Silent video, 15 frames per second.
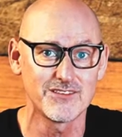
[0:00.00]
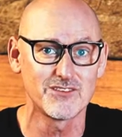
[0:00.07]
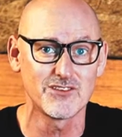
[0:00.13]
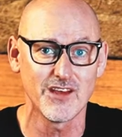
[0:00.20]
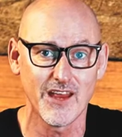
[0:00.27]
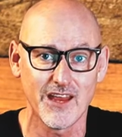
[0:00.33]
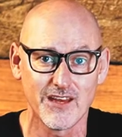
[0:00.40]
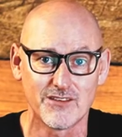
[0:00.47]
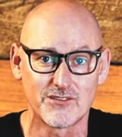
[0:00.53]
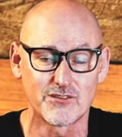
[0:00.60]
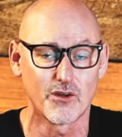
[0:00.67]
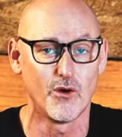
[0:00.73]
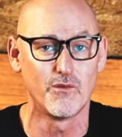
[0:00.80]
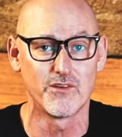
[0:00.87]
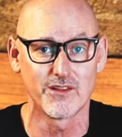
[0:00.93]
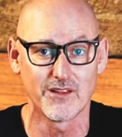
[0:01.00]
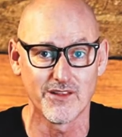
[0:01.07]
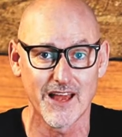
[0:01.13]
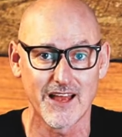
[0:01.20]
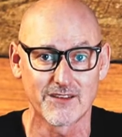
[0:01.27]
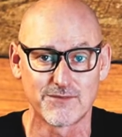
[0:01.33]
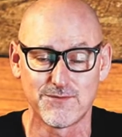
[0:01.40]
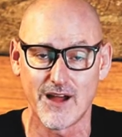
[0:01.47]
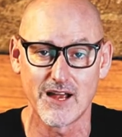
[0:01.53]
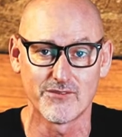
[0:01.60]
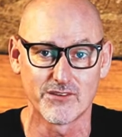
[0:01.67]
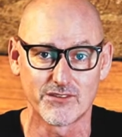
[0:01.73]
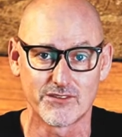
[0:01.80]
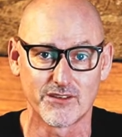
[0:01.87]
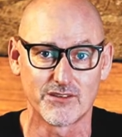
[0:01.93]
changed over the last five
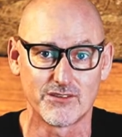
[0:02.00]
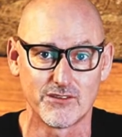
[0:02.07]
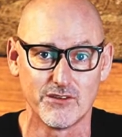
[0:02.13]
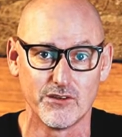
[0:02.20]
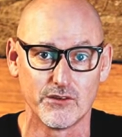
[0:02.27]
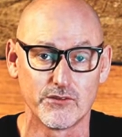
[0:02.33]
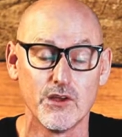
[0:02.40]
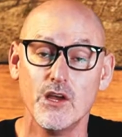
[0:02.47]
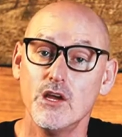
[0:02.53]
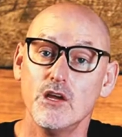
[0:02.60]
or six years.